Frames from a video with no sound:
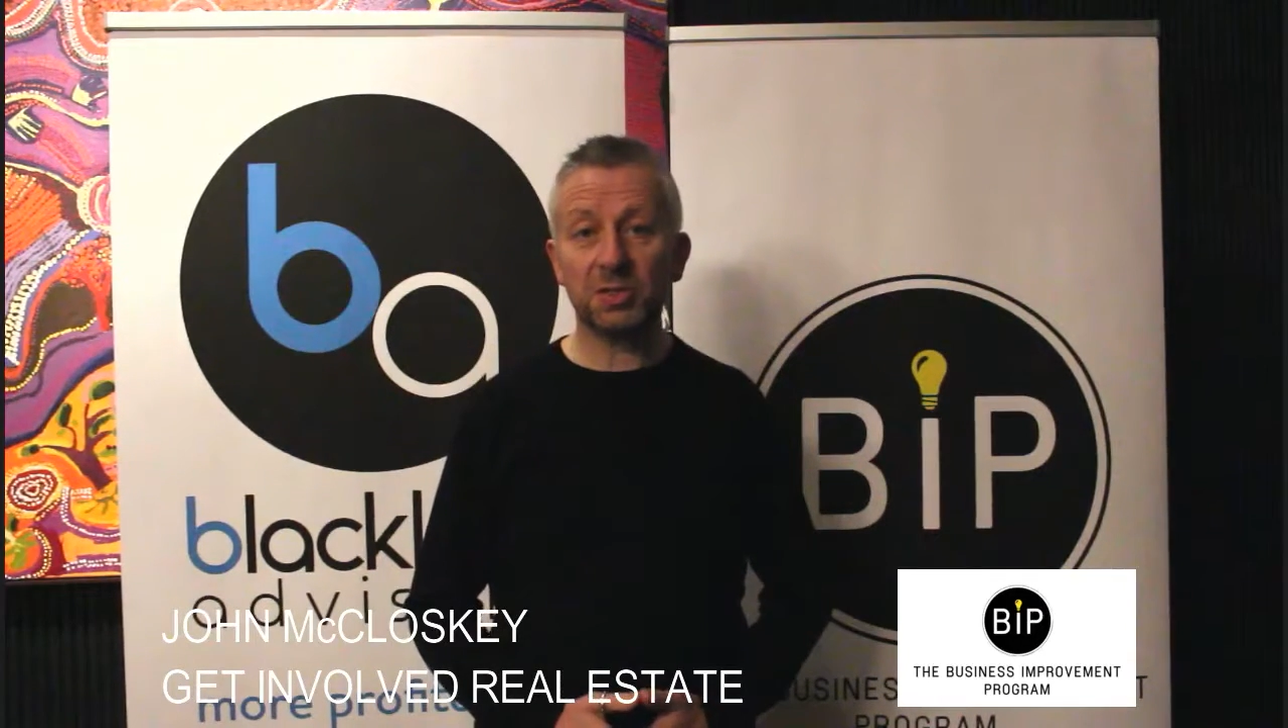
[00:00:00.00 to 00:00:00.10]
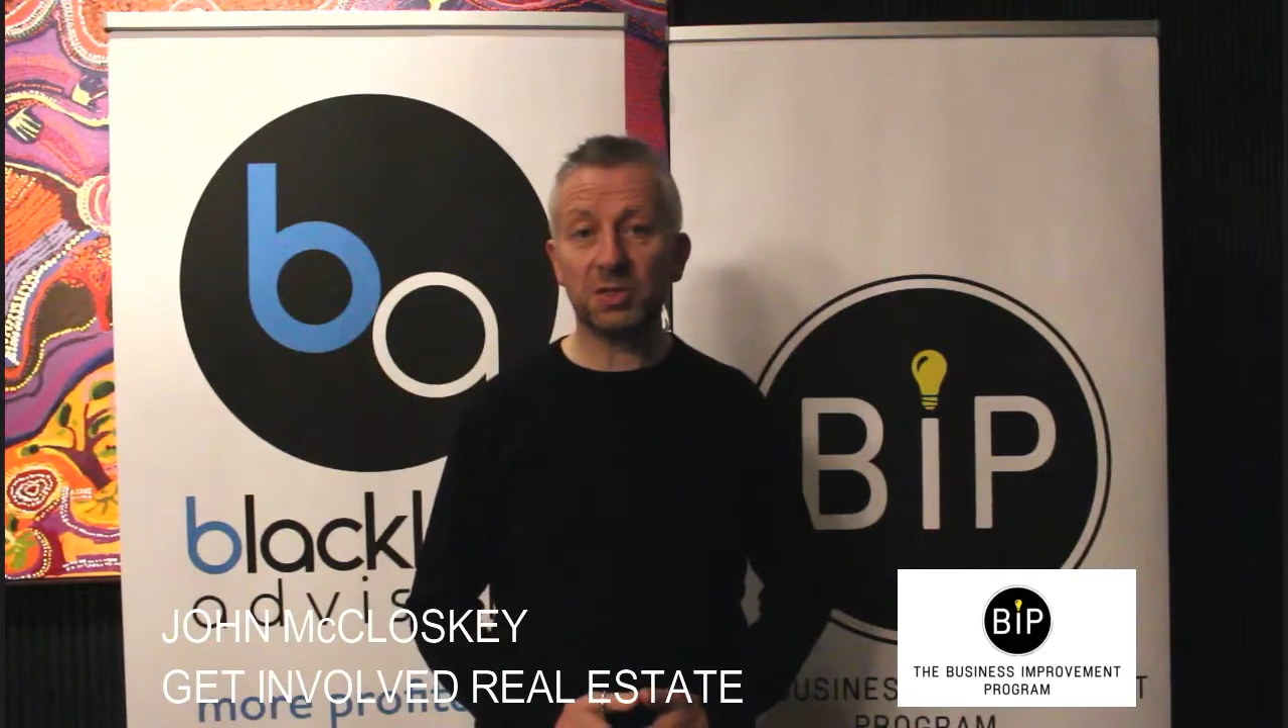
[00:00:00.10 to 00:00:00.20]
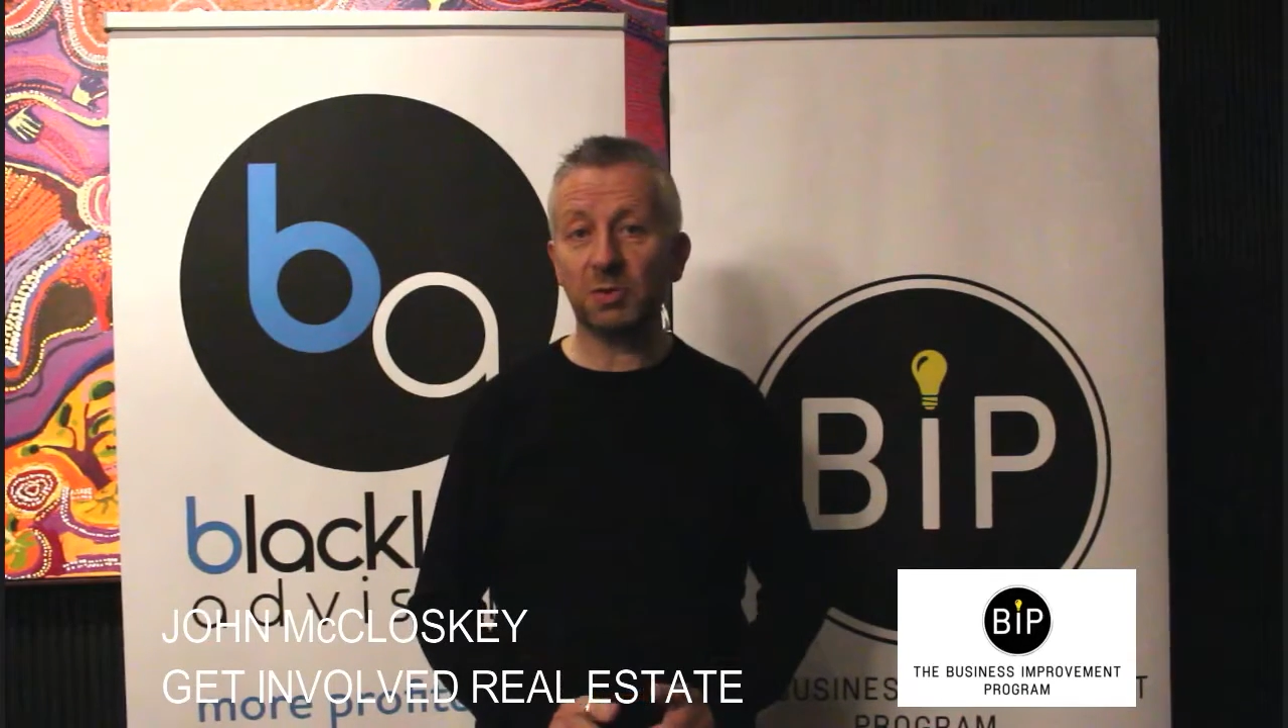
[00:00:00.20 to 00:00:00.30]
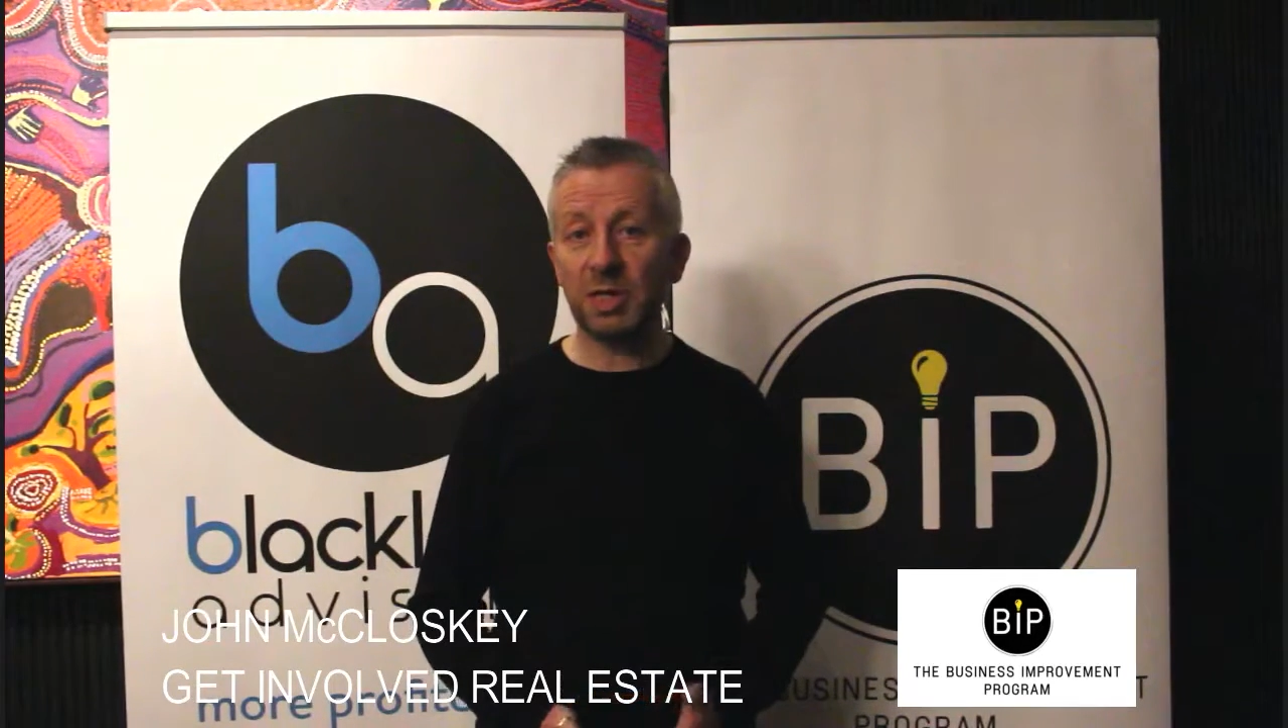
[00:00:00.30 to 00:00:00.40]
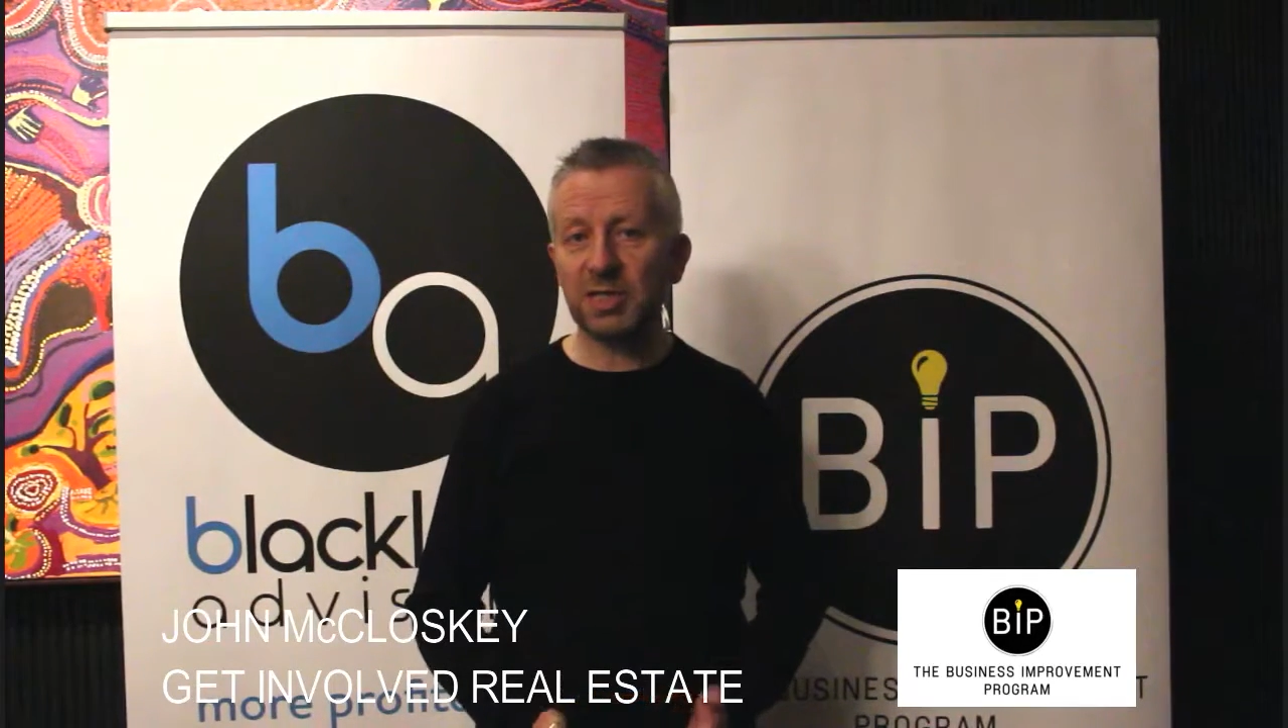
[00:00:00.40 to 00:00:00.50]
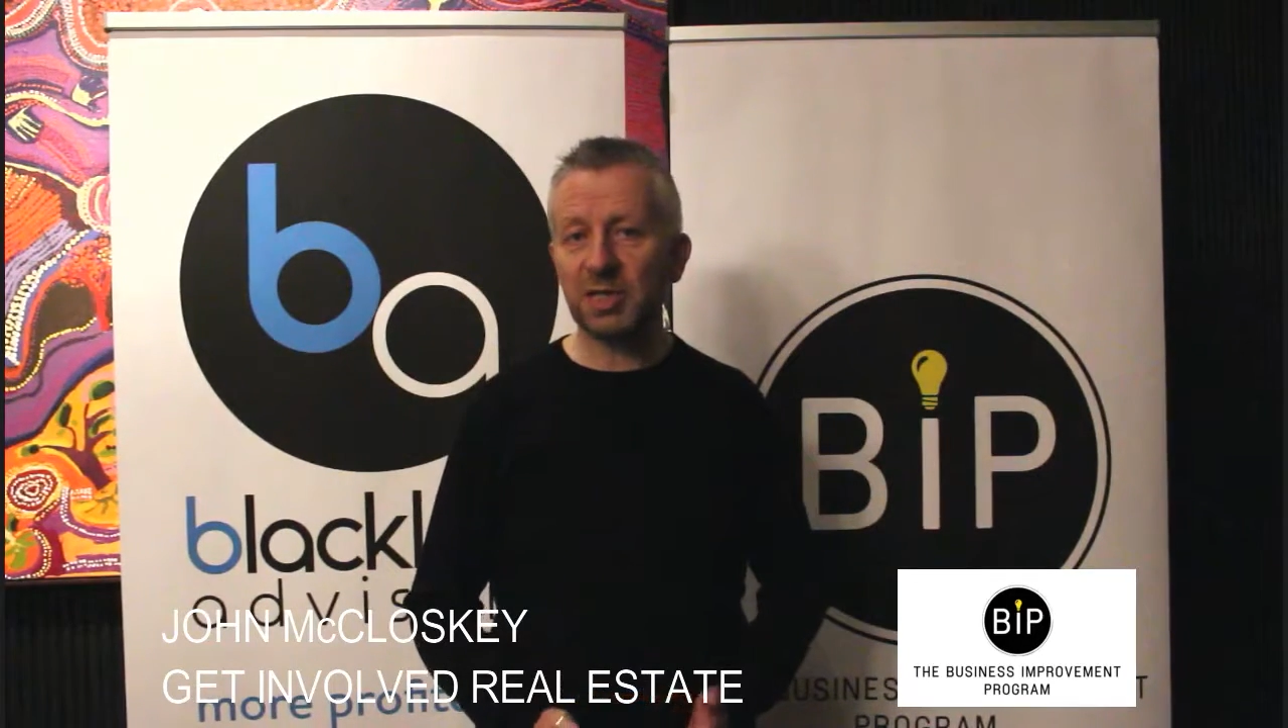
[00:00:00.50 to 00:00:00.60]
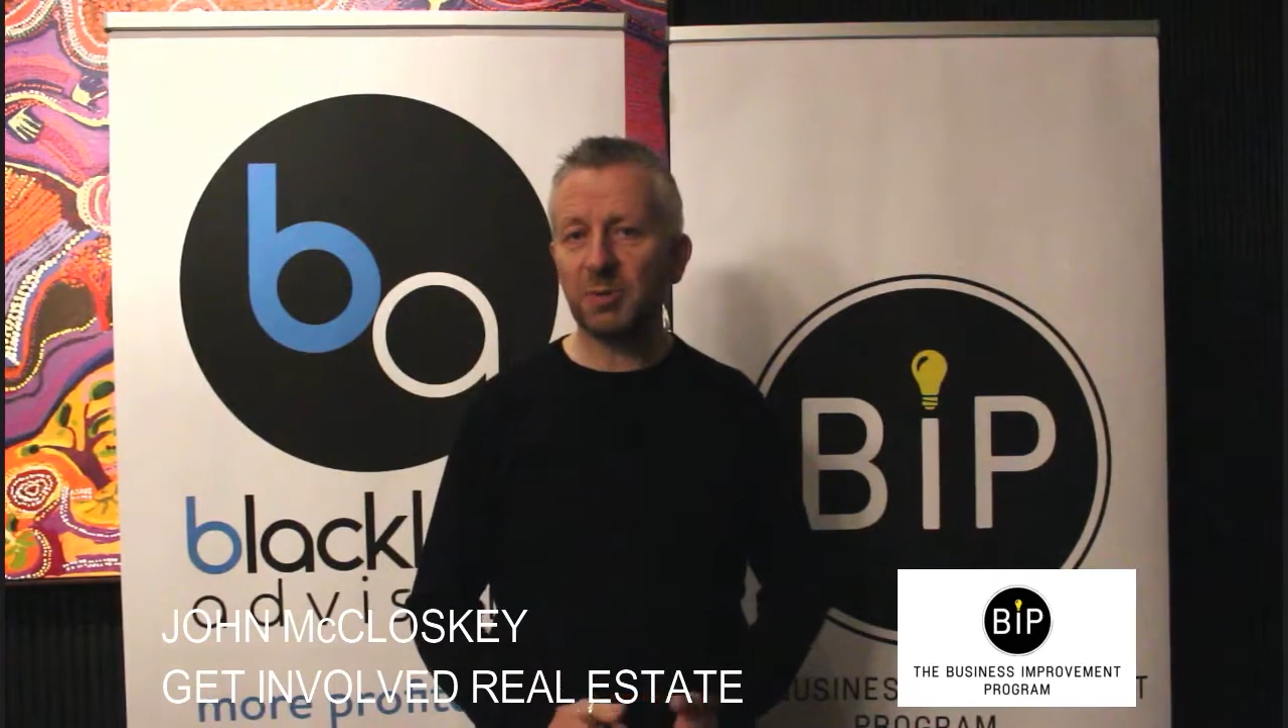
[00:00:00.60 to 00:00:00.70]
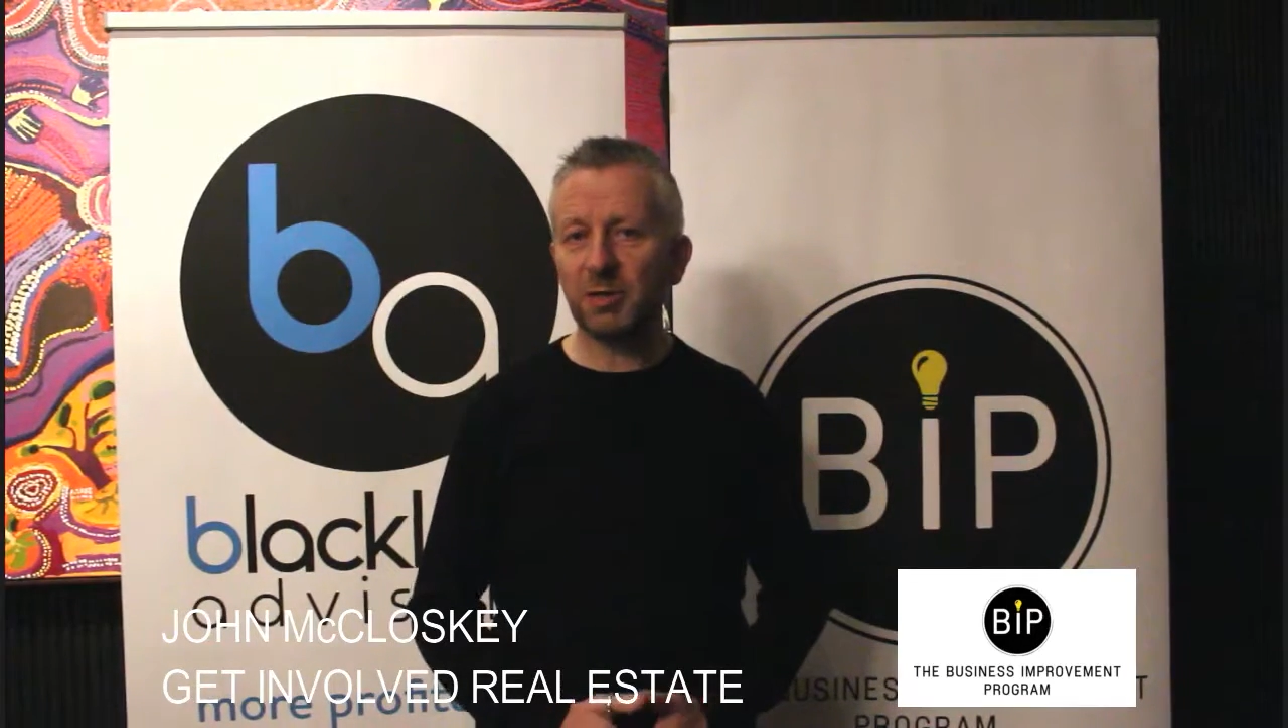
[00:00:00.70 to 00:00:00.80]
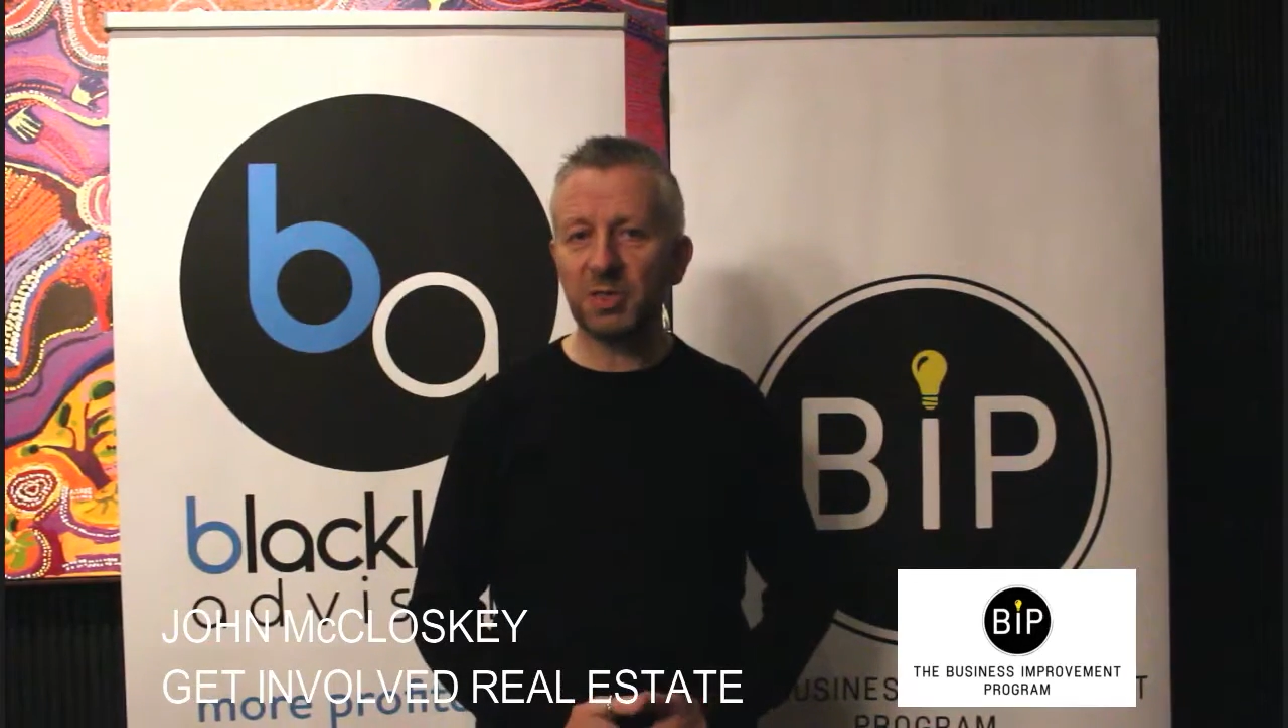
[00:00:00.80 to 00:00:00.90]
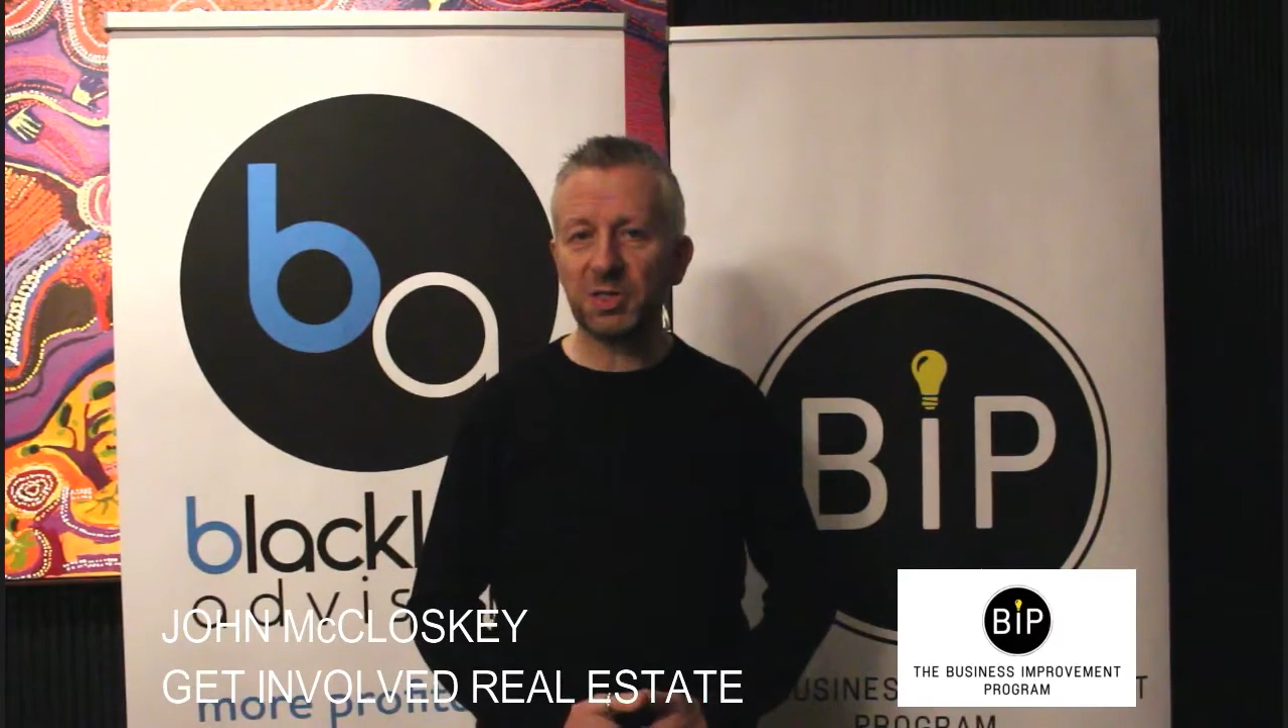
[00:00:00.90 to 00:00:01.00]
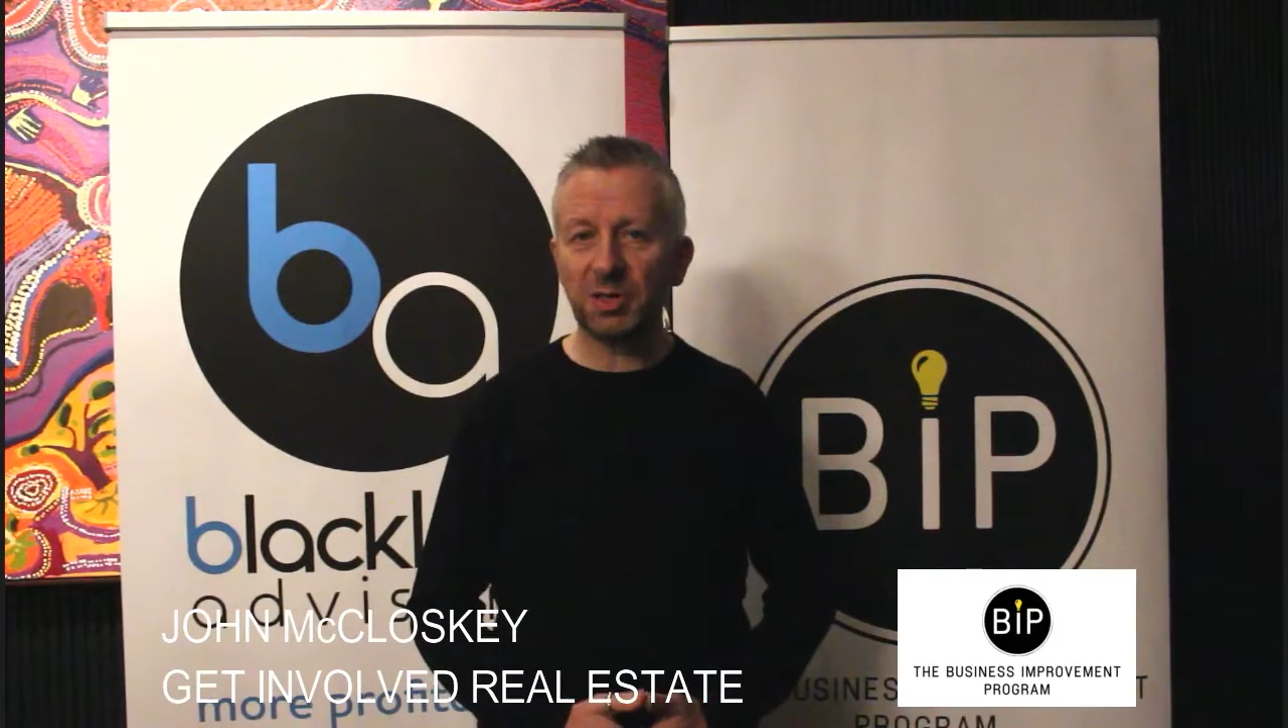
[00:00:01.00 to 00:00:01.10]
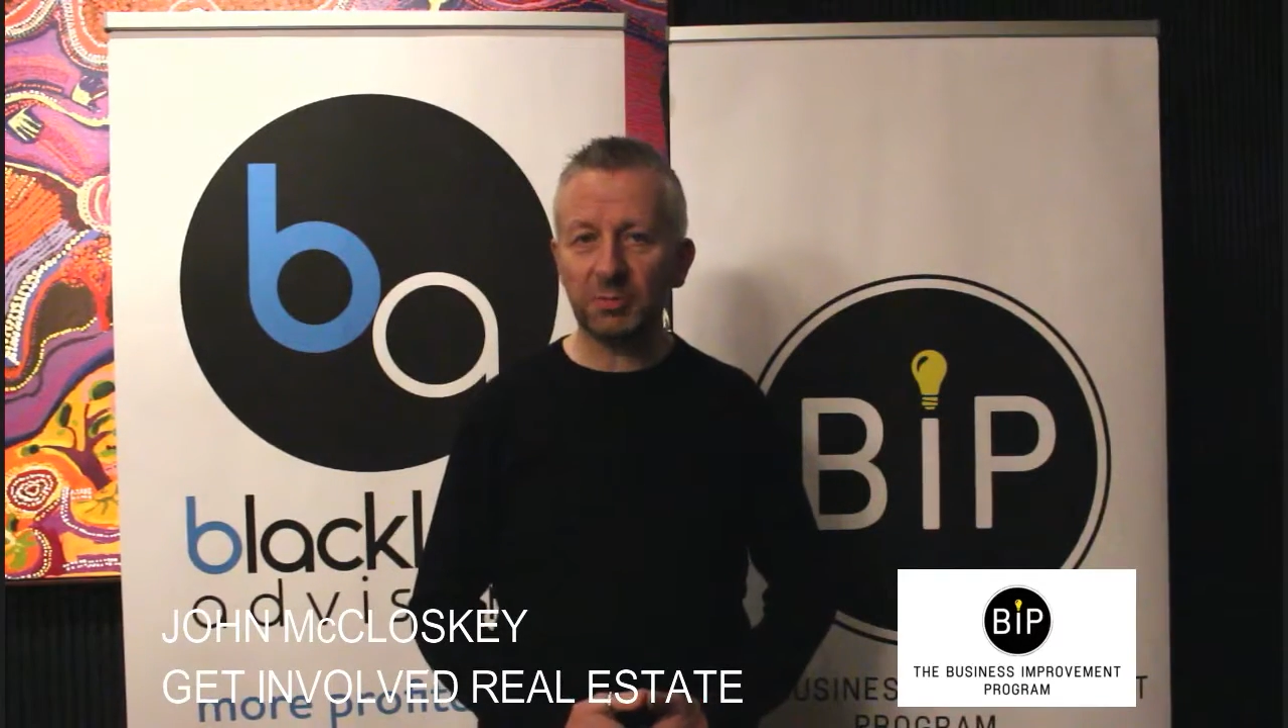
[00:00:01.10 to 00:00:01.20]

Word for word: So last time I was here,